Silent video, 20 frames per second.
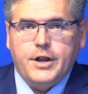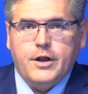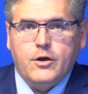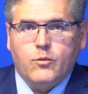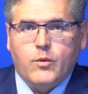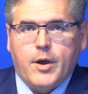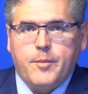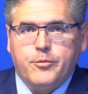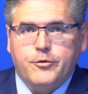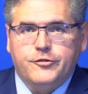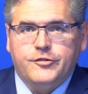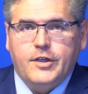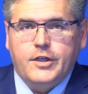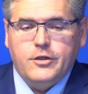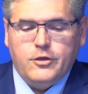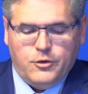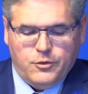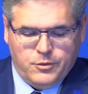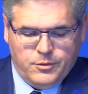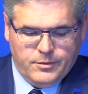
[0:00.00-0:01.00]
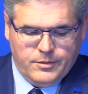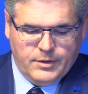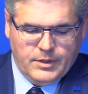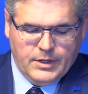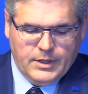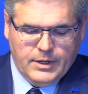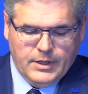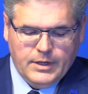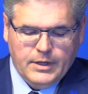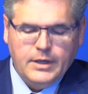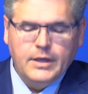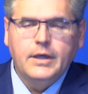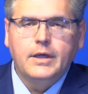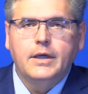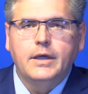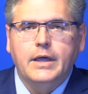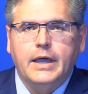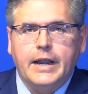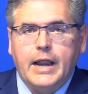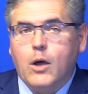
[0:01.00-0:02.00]
to represent you,
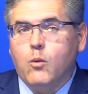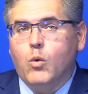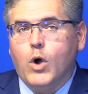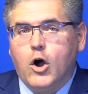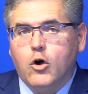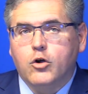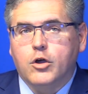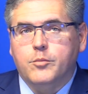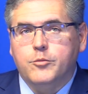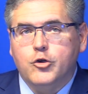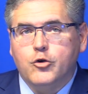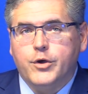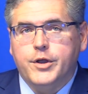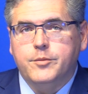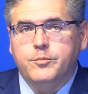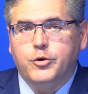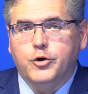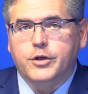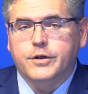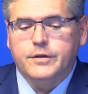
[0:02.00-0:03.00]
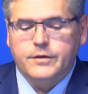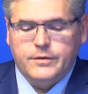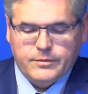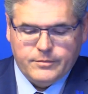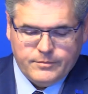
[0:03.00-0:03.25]
and I welcome your input.